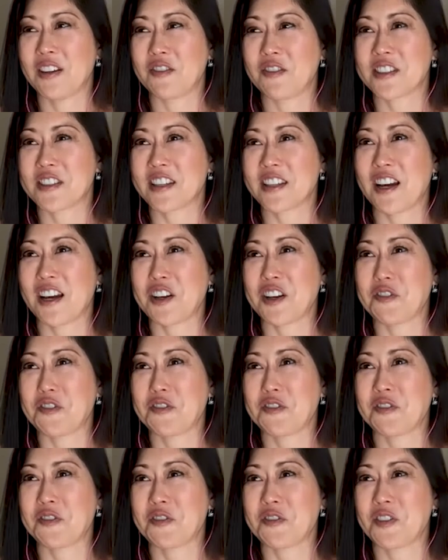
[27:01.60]
was kind of,
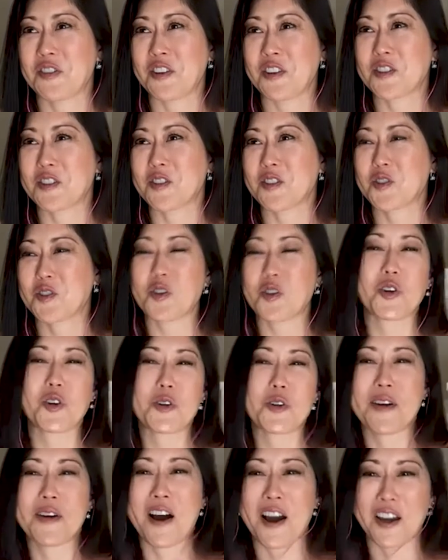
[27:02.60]
the
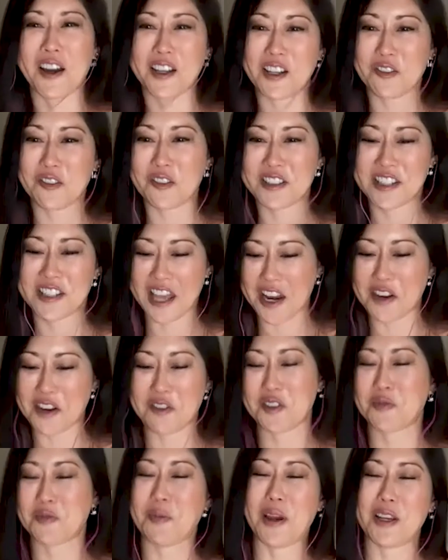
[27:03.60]
story behind it was that it
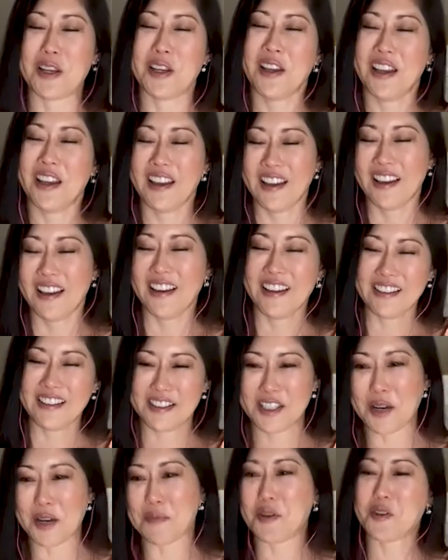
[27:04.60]
was my
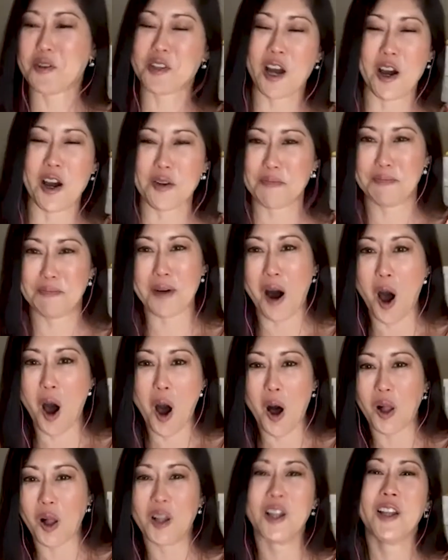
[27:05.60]
debutante
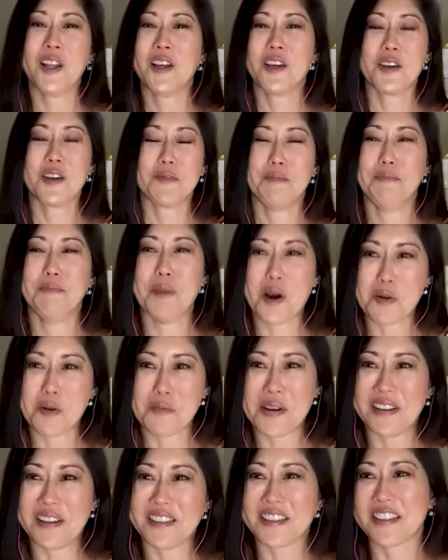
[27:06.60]
ball
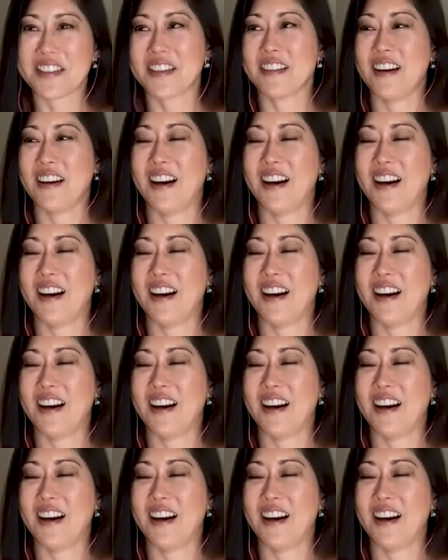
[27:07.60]
moment.